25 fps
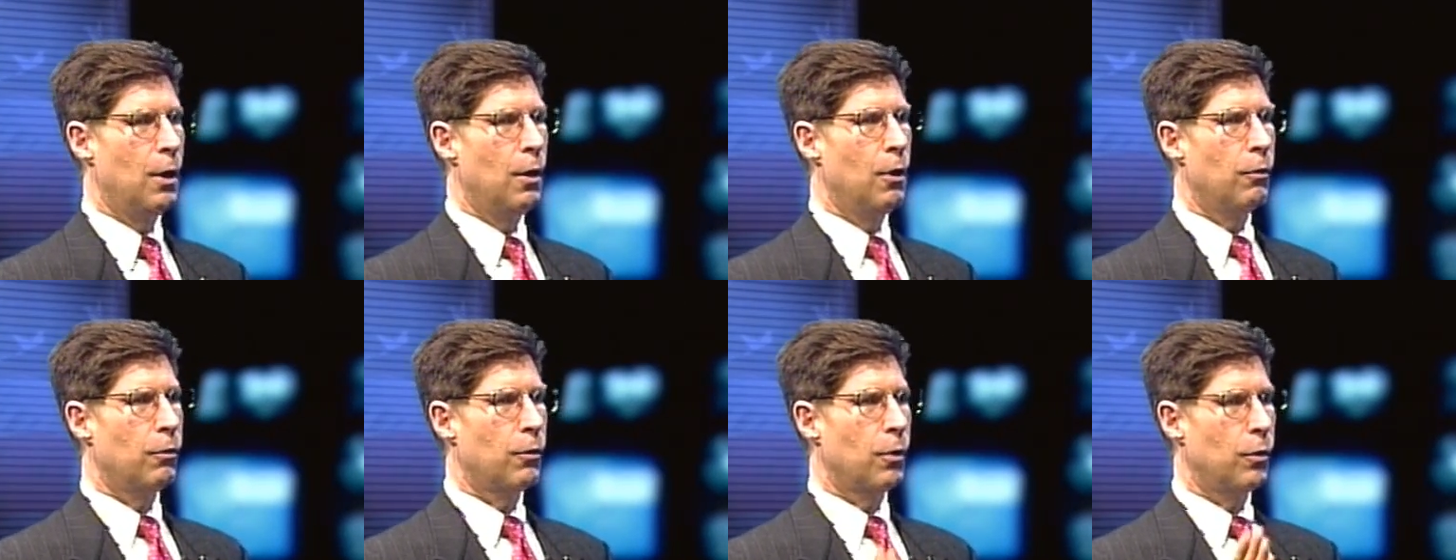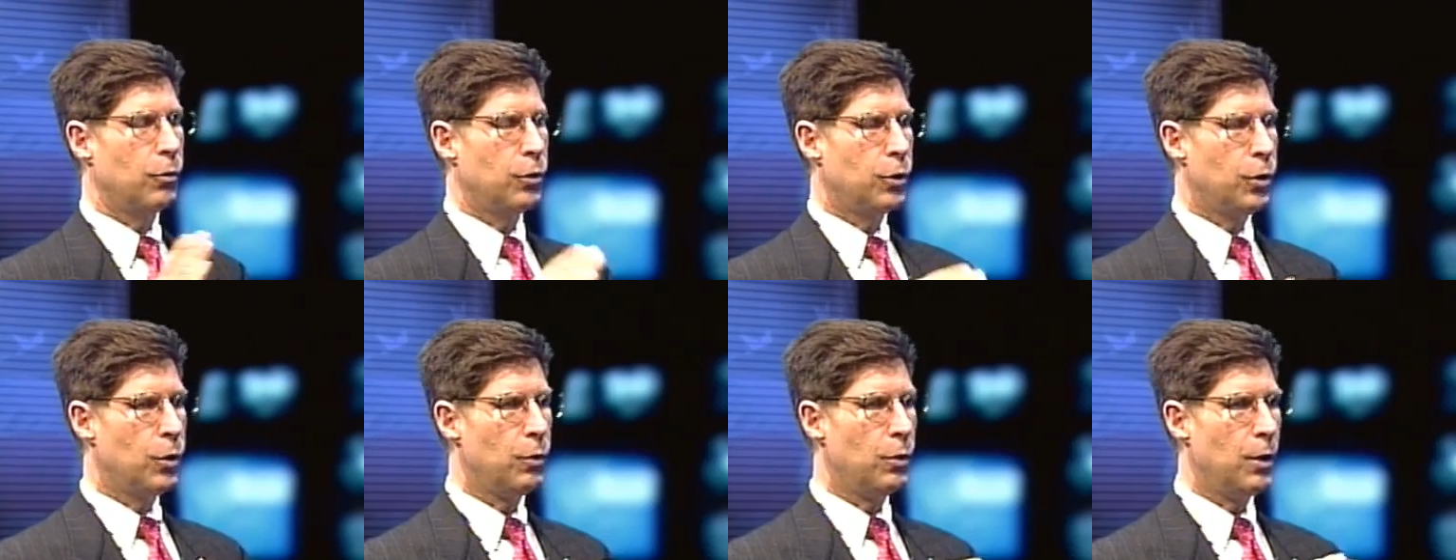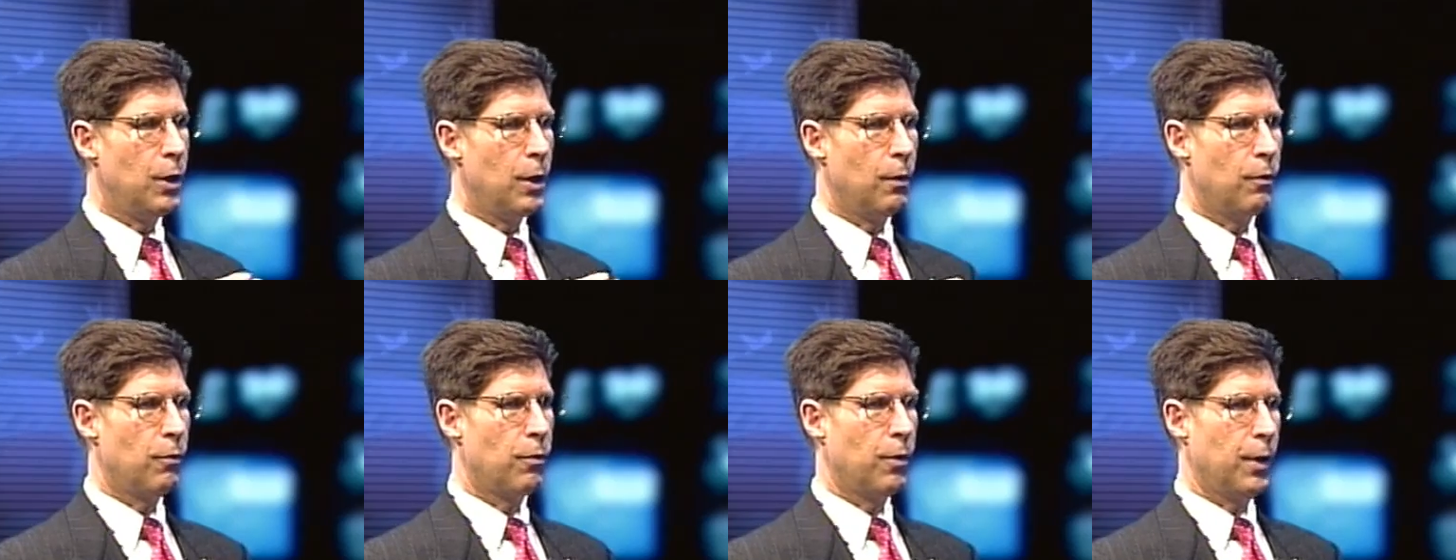So two
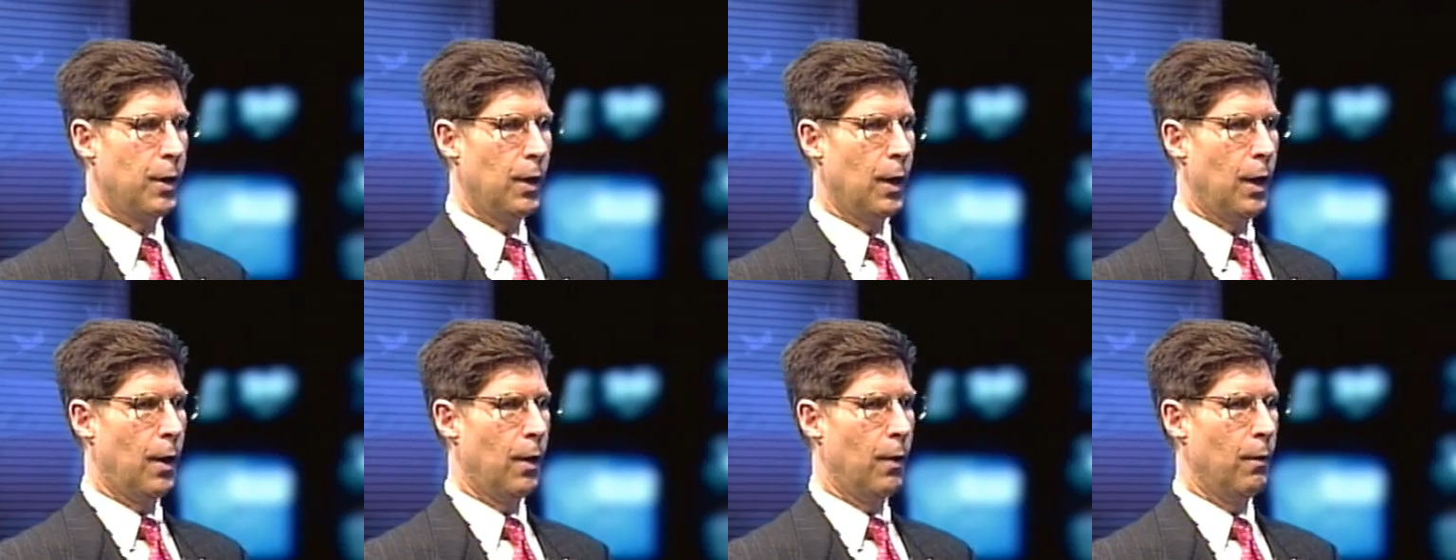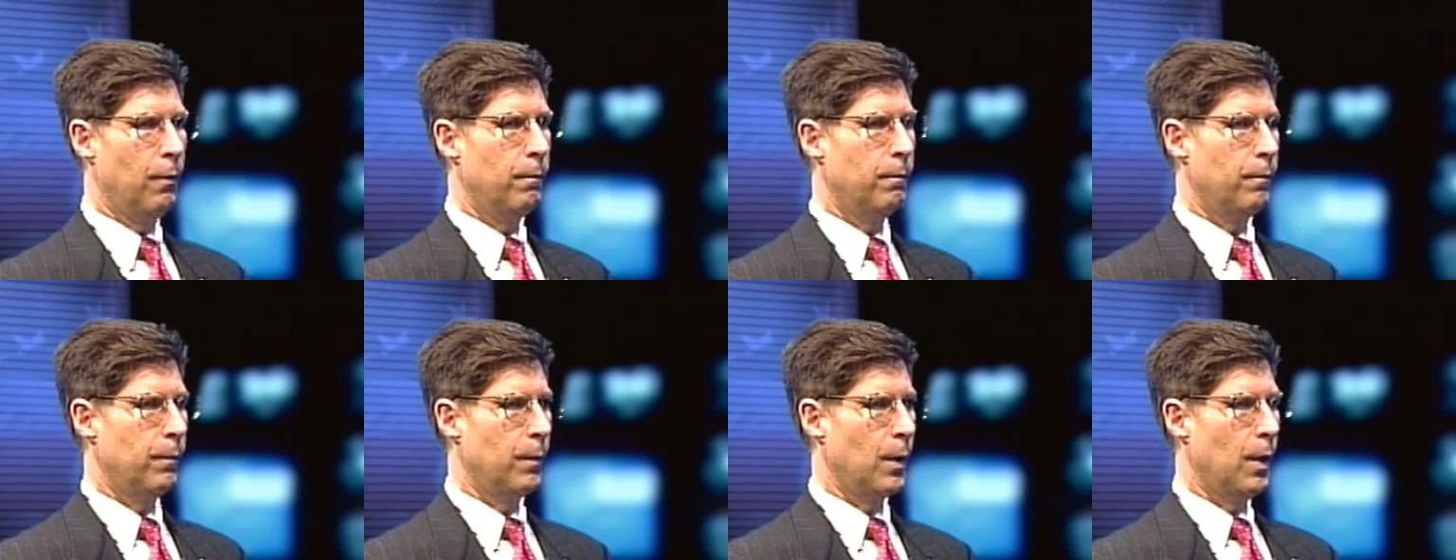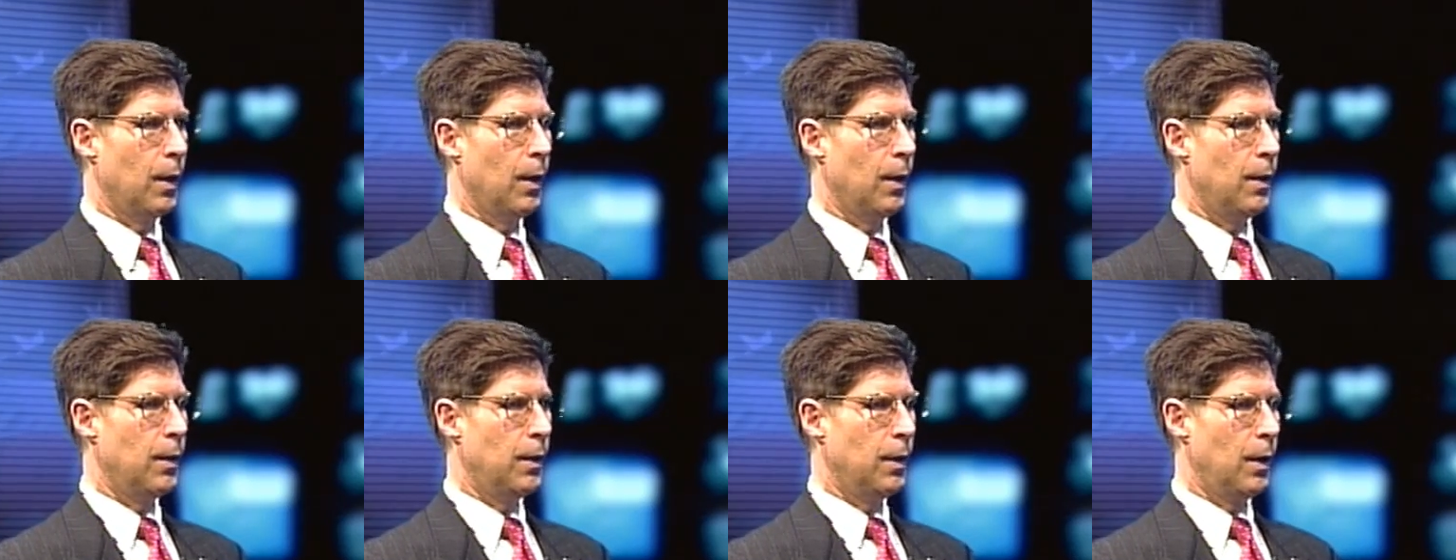years ago,
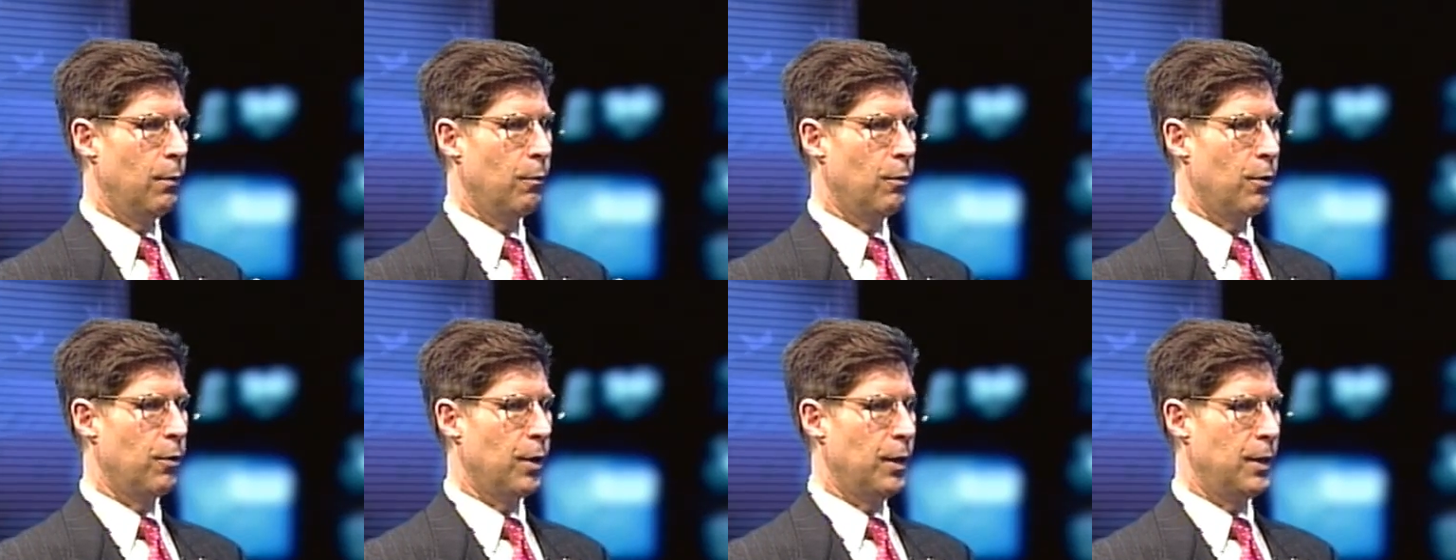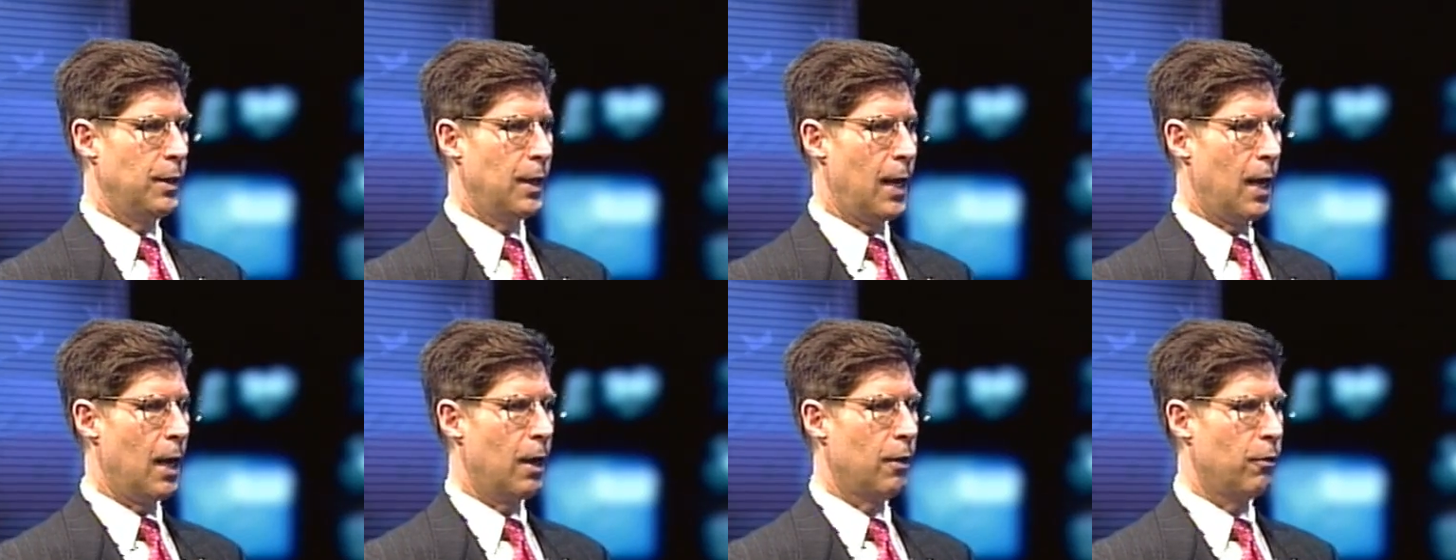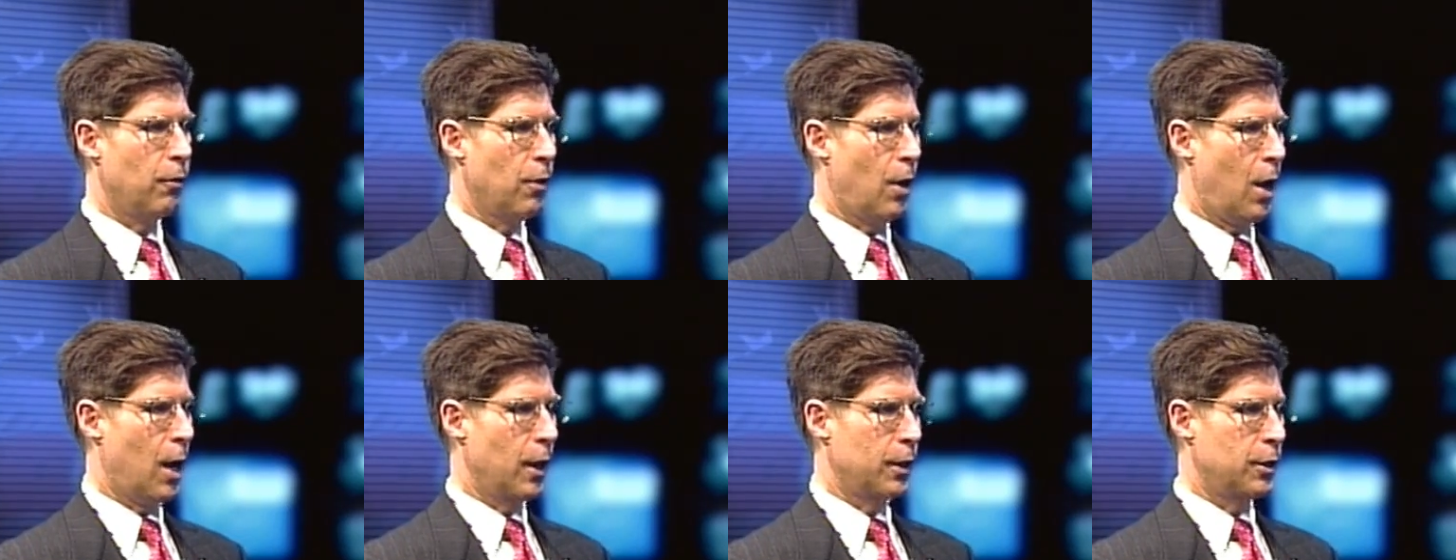there was a tax
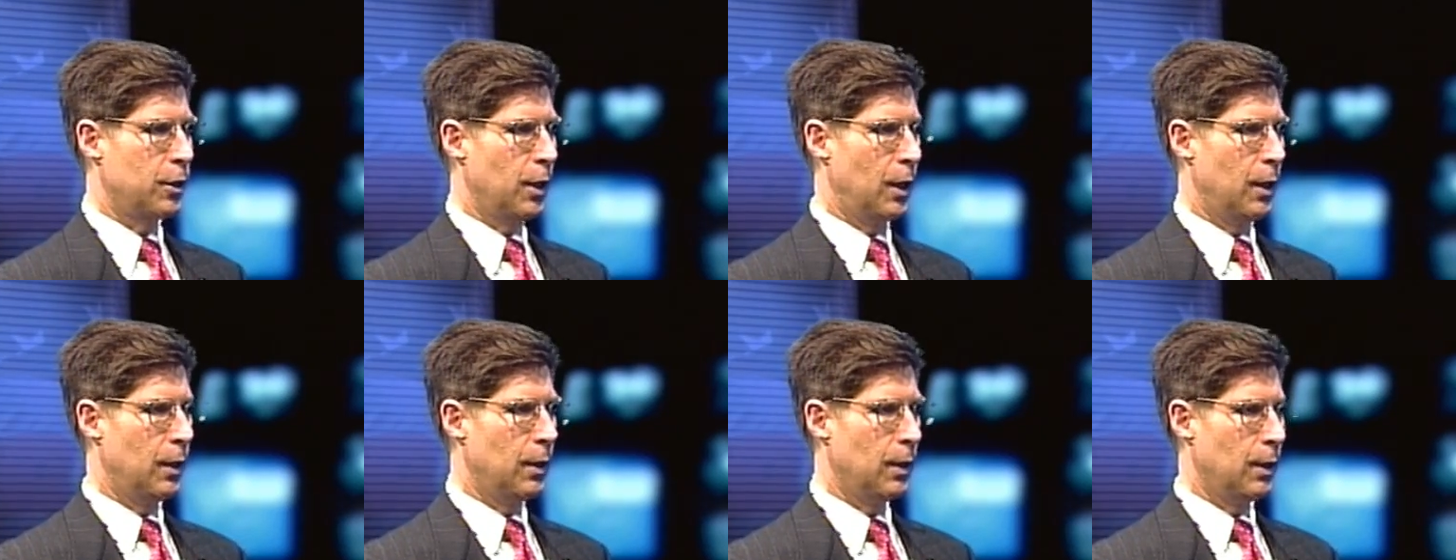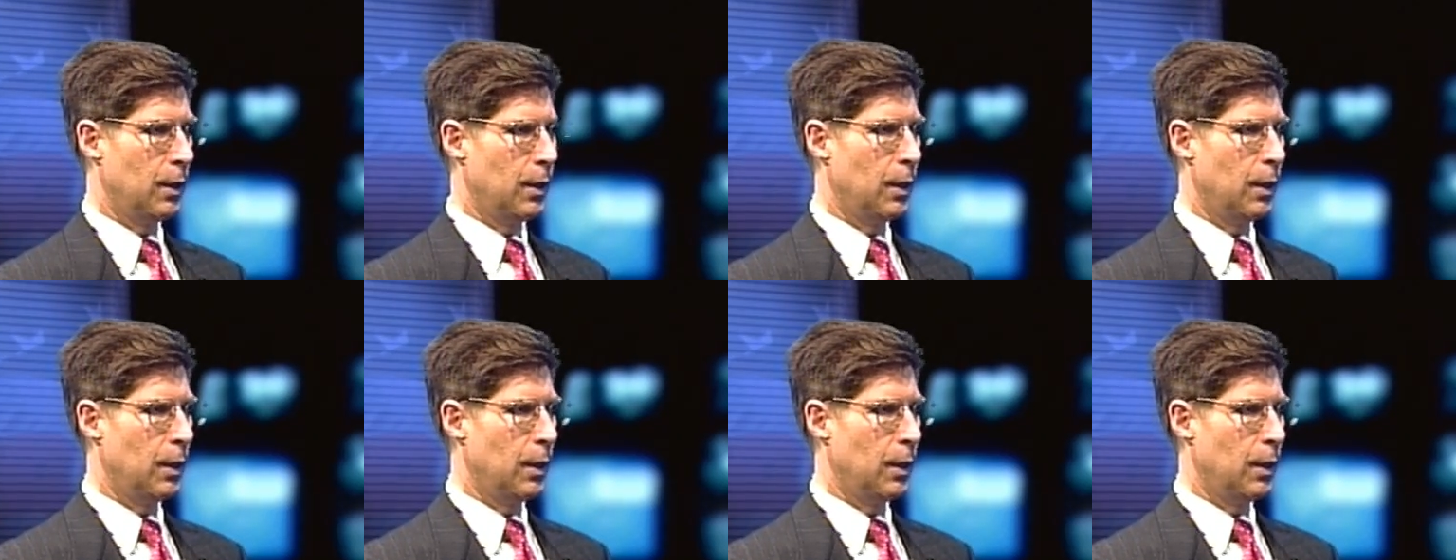auction